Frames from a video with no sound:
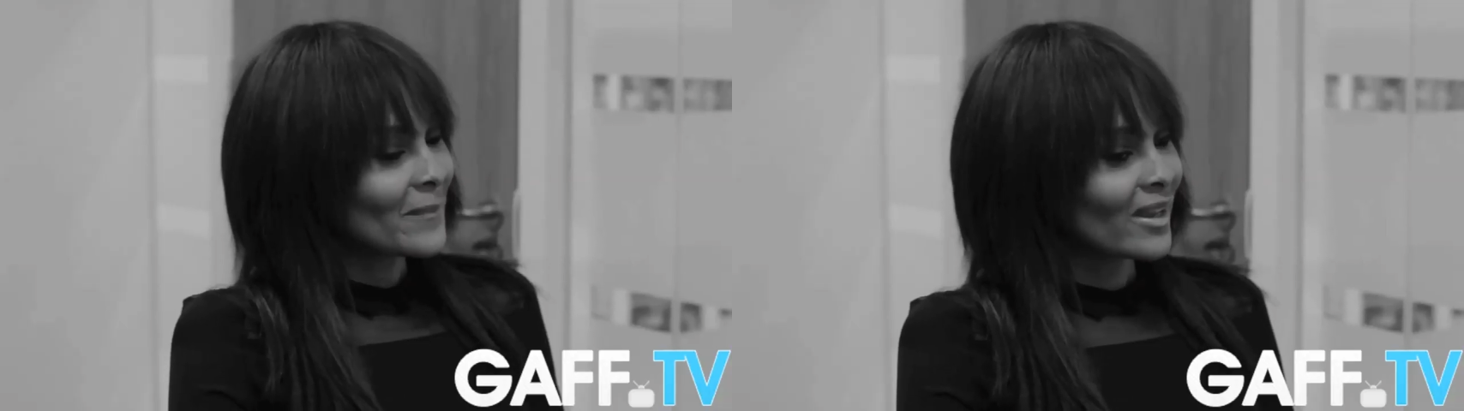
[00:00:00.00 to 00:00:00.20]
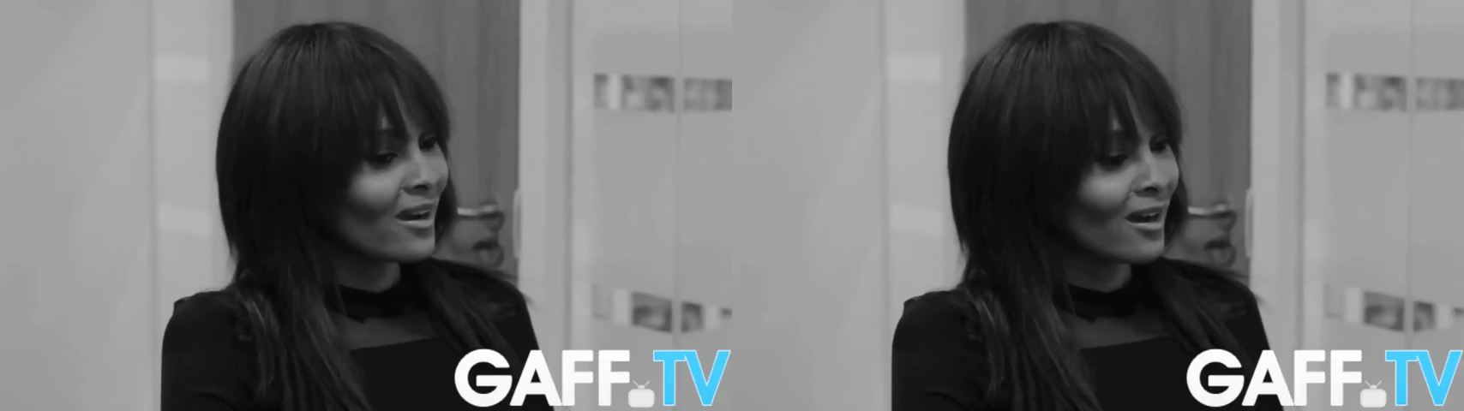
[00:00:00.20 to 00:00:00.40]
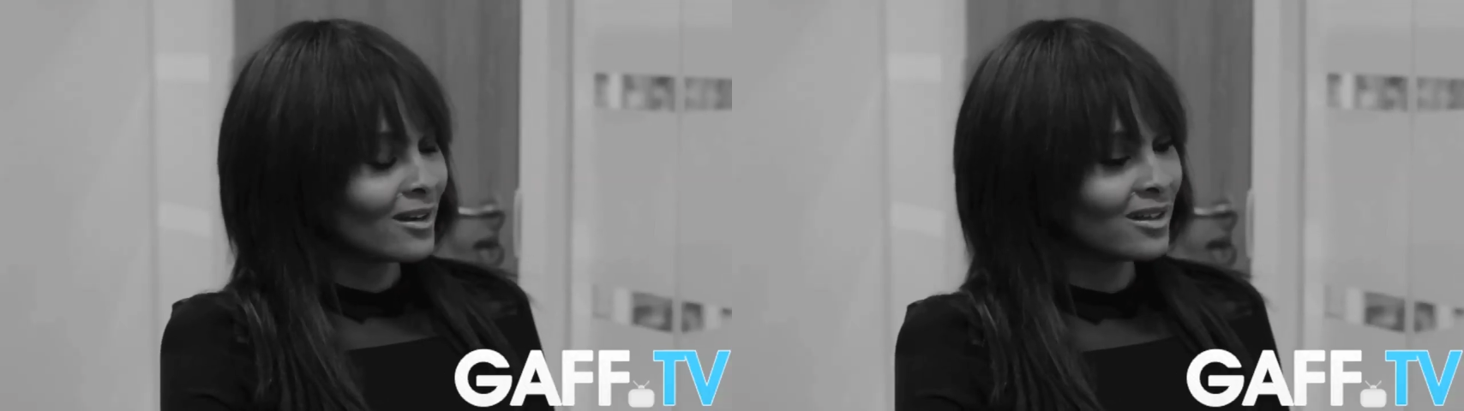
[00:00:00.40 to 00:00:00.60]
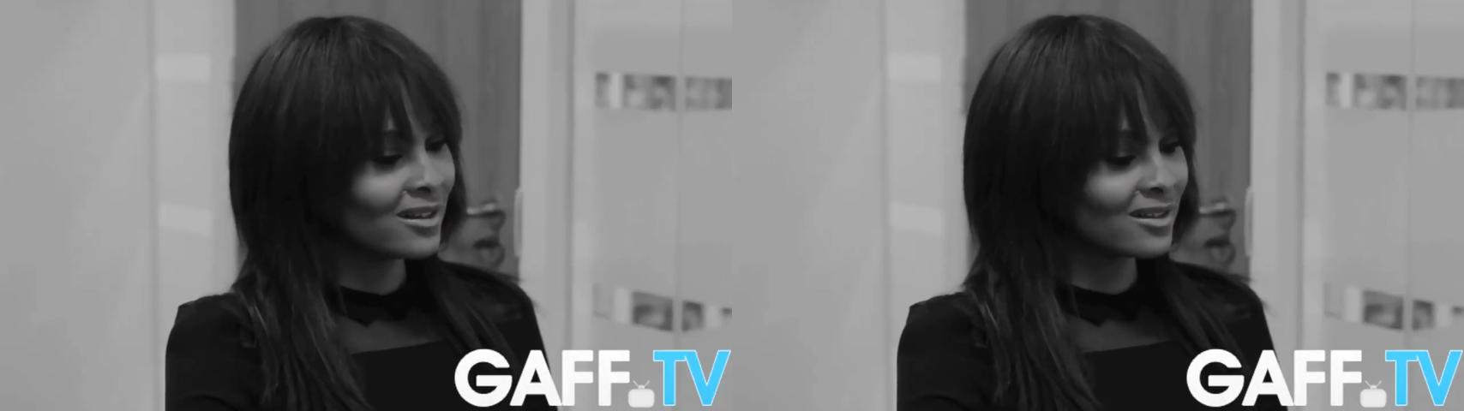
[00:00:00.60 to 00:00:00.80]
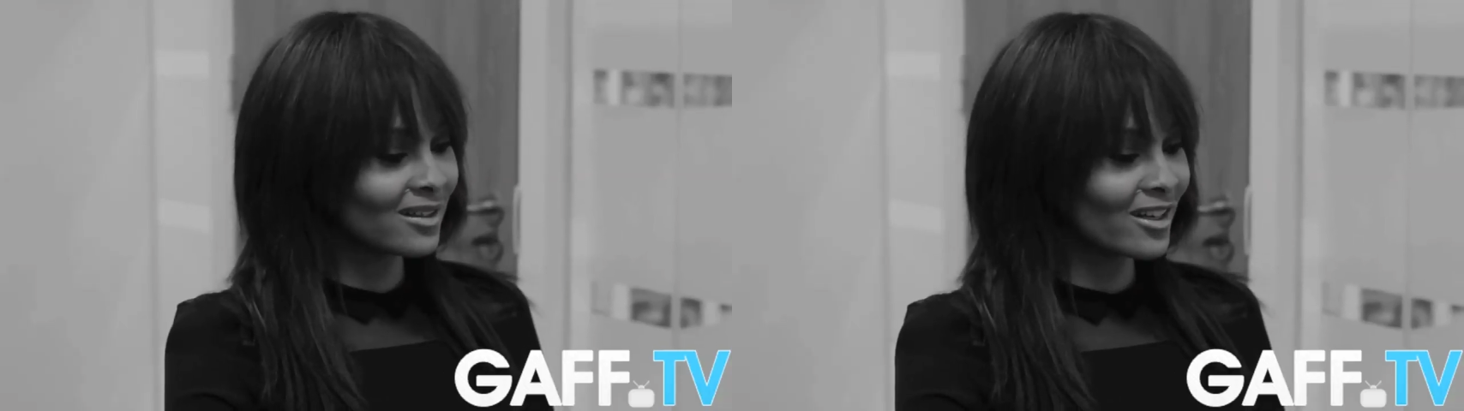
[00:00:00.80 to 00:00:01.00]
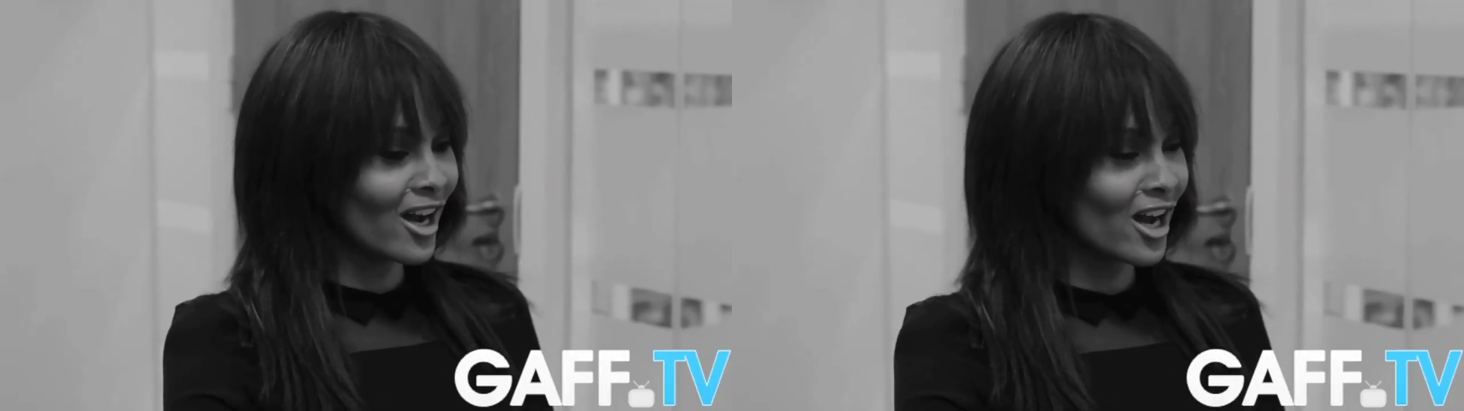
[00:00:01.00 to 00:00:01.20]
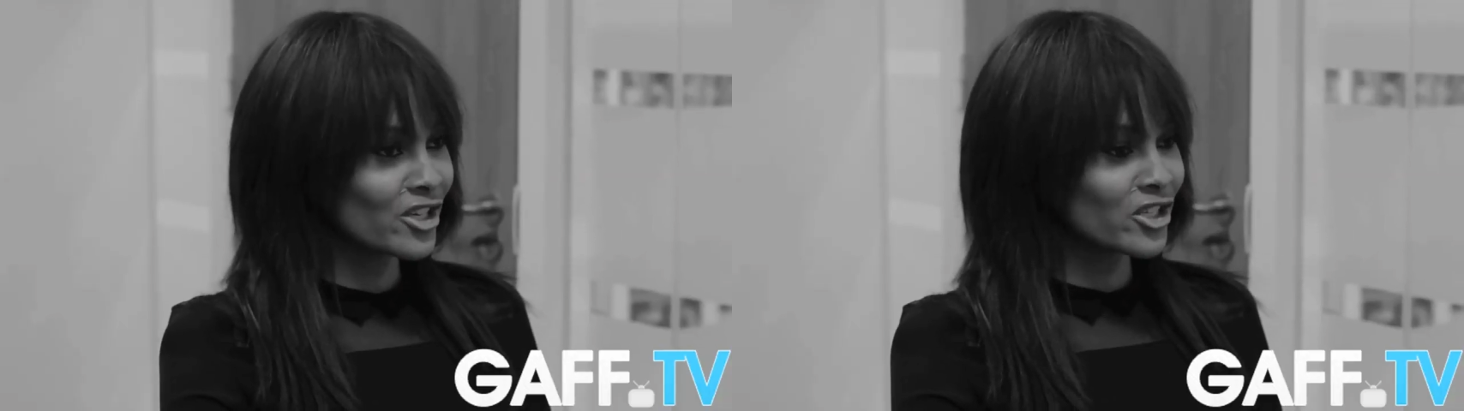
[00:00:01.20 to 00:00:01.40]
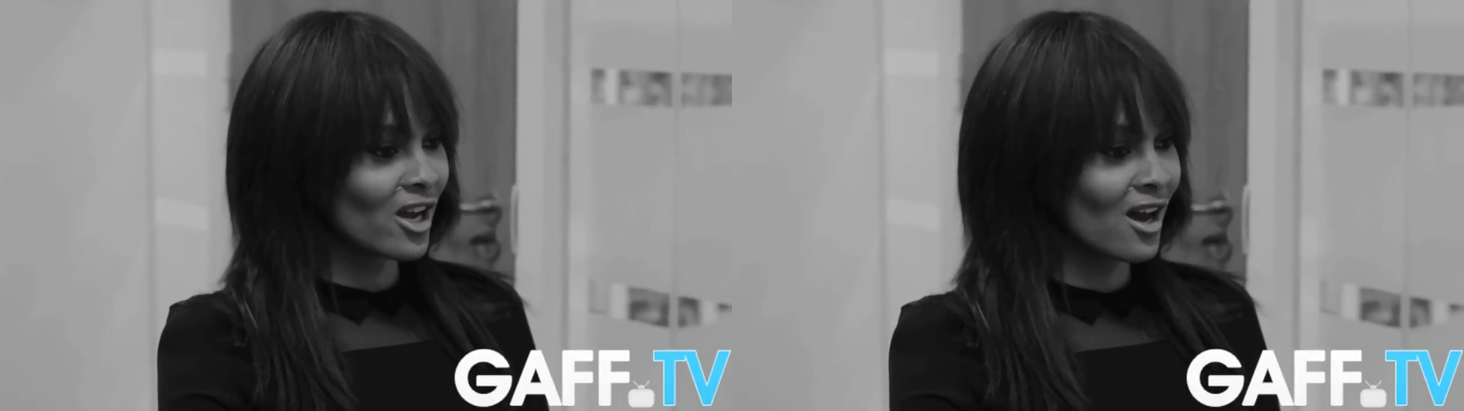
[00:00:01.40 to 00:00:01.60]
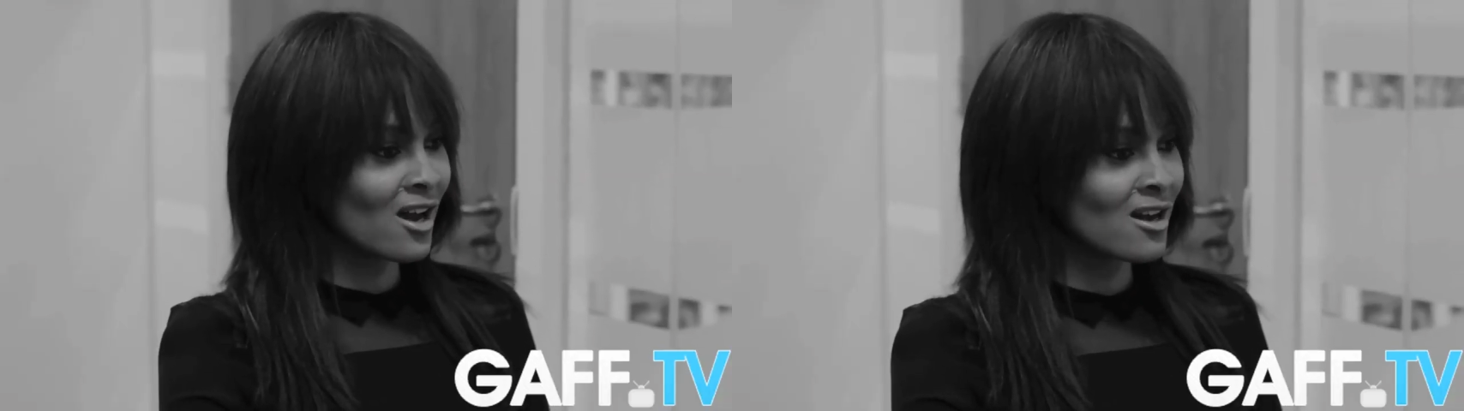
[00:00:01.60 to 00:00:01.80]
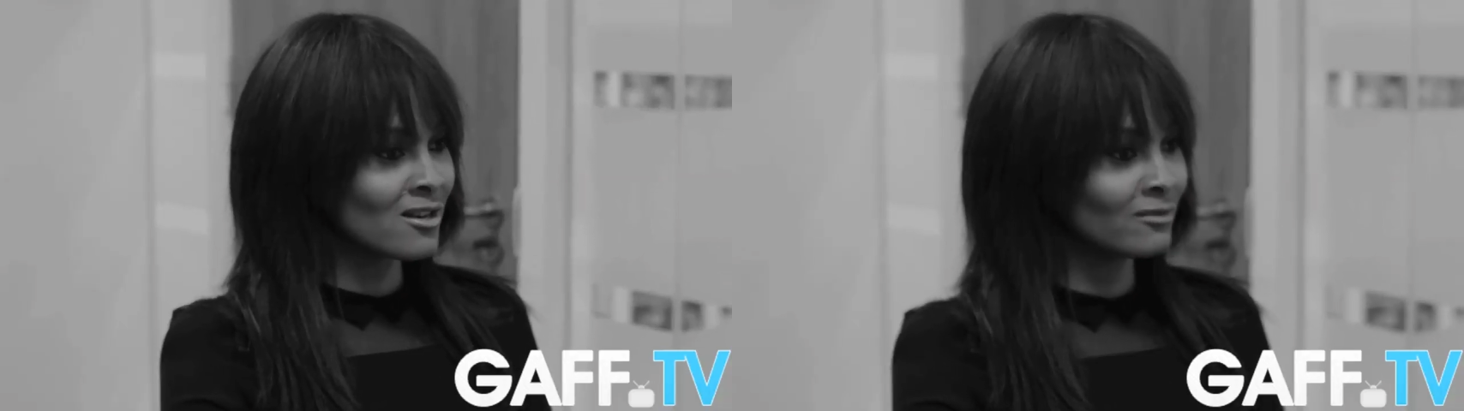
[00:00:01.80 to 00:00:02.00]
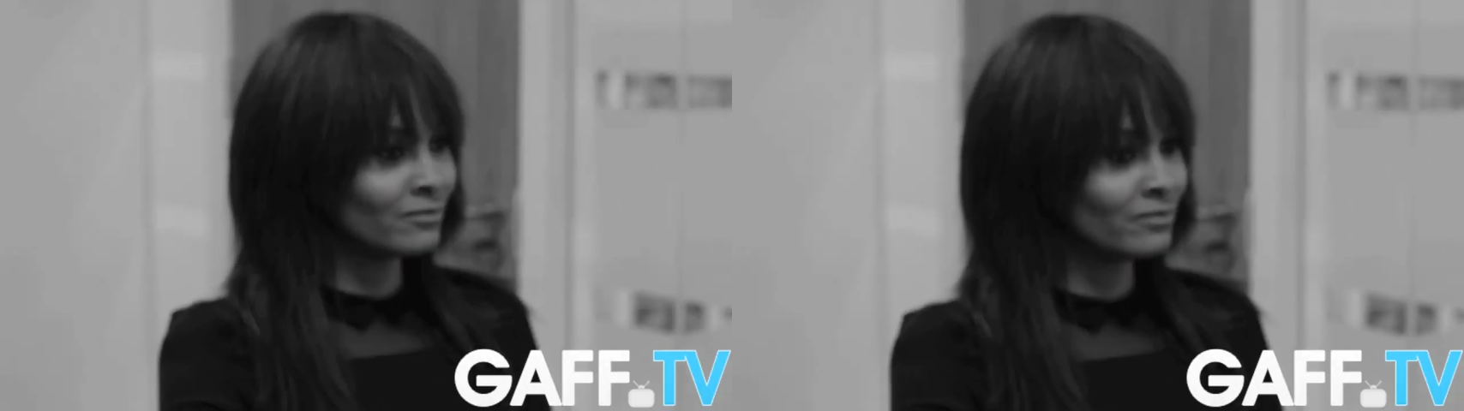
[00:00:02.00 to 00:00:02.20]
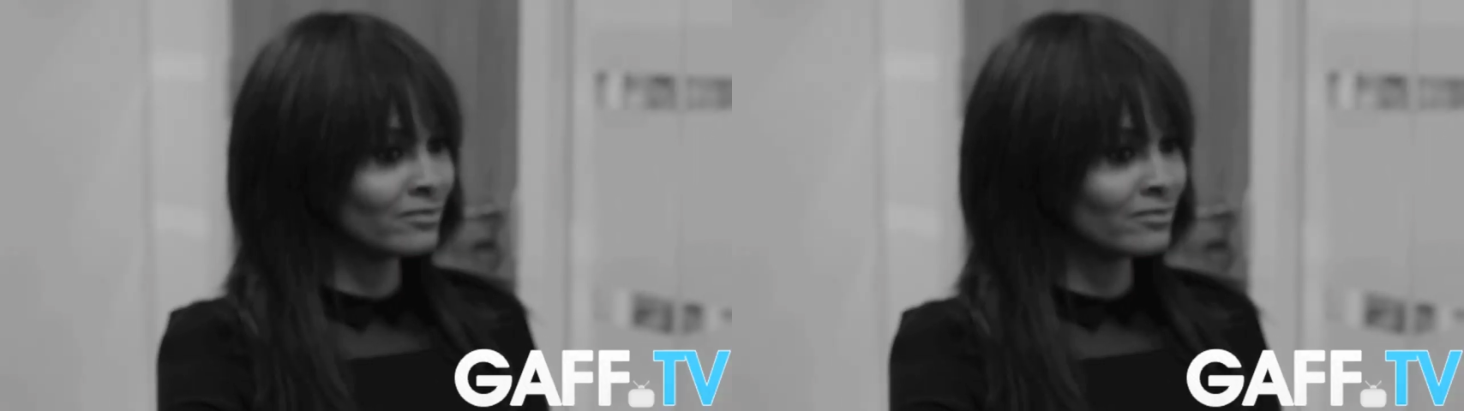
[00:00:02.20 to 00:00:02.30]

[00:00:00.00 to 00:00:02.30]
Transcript: Oh. Gosh, I've